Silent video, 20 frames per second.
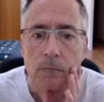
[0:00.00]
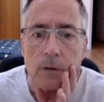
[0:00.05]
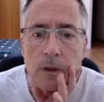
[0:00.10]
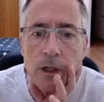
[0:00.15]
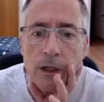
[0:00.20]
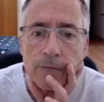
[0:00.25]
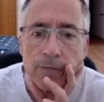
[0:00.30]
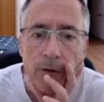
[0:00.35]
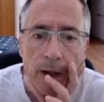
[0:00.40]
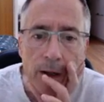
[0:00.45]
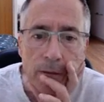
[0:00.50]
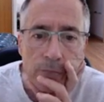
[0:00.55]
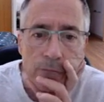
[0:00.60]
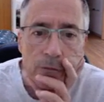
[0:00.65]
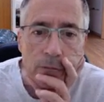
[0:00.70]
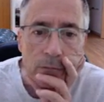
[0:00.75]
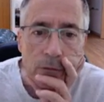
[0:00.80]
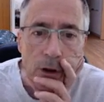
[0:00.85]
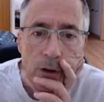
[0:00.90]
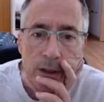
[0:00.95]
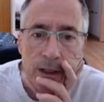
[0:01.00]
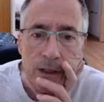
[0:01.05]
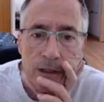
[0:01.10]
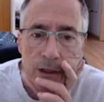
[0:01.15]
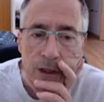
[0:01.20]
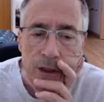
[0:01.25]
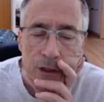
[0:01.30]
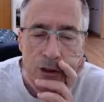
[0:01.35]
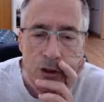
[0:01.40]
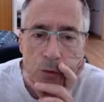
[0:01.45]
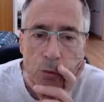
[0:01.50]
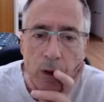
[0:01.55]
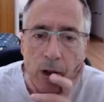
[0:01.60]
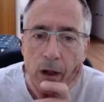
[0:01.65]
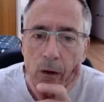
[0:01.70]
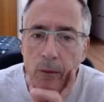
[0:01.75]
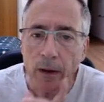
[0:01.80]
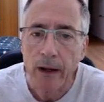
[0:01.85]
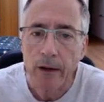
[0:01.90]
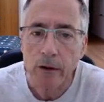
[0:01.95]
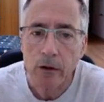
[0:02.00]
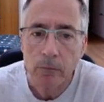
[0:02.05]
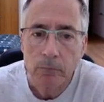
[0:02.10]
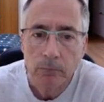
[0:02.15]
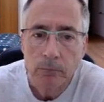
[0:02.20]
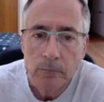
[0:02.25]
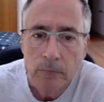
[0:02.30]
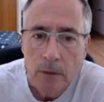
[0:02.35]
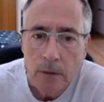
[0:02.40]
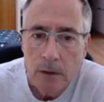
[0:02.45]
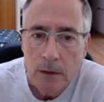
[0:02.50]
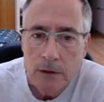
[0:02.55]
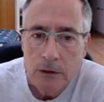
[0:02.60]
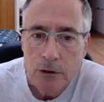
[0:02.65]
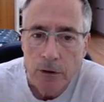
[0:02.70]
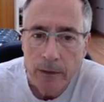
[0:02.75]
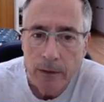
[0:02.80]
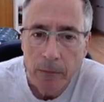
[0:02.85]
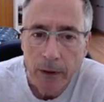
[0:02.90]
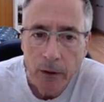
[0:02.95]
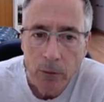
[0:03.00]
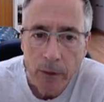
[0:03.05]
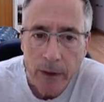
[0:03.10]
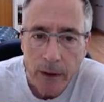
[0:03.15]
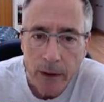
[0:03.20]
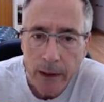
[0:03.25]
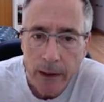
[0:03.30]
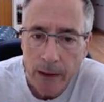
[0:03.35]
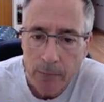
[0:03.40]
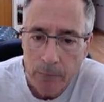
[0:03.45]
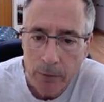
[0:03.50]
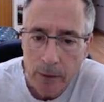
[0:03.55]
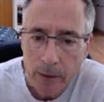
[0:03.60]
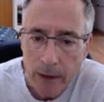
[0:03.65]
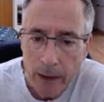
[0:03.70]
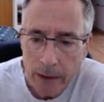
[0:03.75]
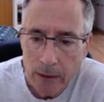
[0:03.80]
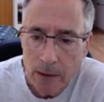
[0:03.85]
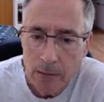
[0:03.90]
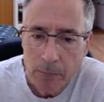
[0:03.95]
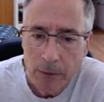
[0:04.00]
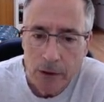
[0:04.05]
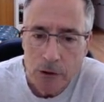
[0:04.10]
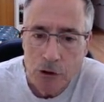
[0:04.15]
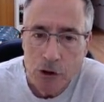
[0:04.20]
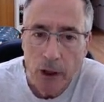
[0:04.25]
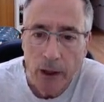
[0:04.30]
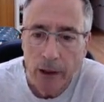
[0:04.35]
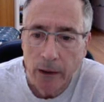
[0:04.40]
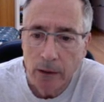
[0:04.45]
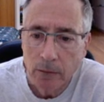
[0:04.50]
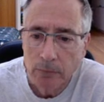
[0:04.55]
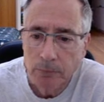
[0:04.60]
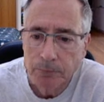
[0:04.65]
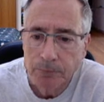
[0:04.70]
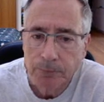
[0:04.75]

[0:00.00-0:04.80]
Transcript: e5 or e6 square rather, so that my queen can't come in check.